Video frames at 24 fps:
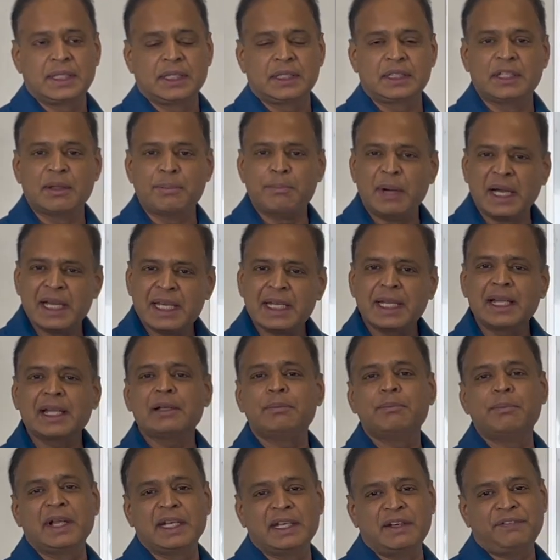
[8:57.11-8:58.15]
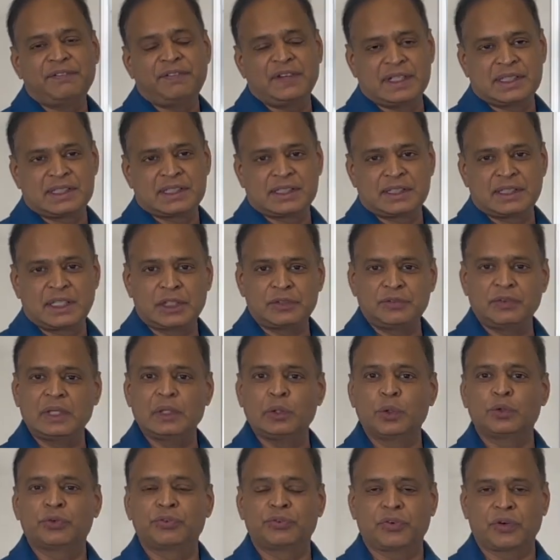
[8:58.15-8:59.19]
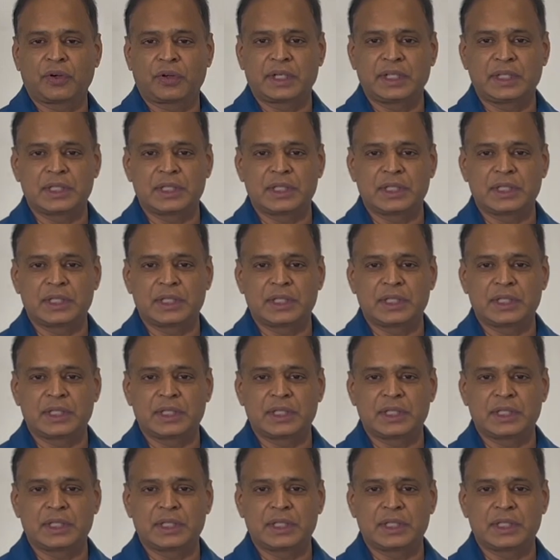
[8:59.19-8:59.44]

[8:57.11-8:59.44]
the medical benefits that we look for.